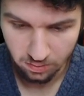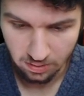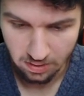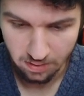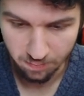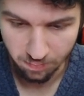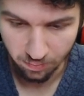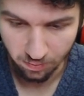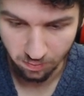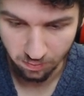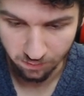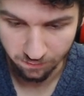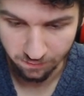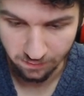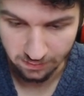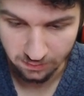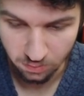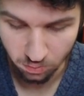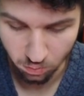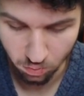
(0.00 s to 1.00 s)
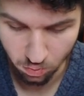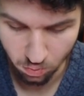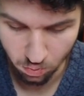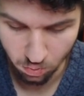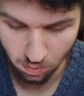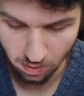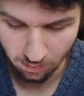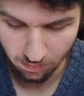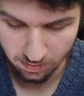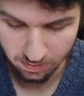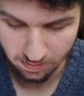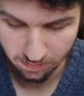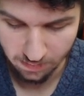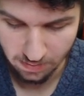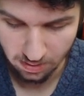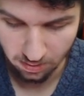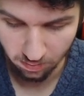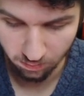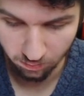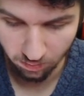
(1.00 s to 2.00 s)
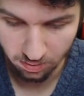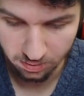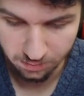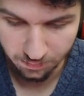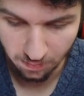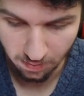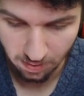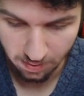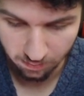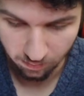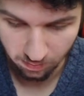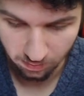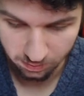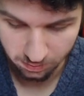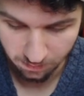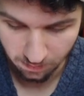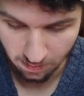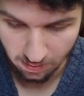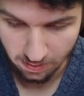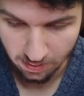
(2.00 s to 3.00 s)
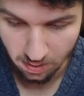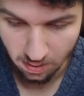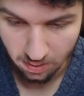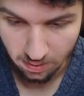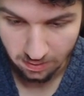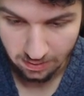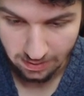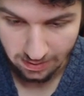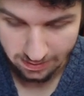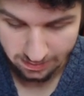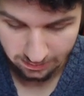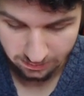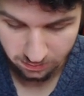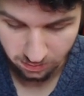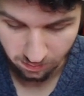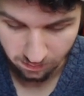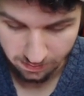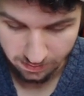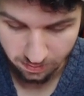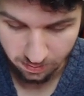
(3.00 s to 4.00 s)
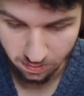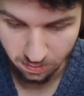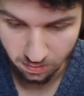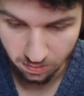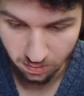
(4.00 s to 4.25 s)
Okay, perfect. Ooh, I went in the middle. Wrong spot. All right, let's go in.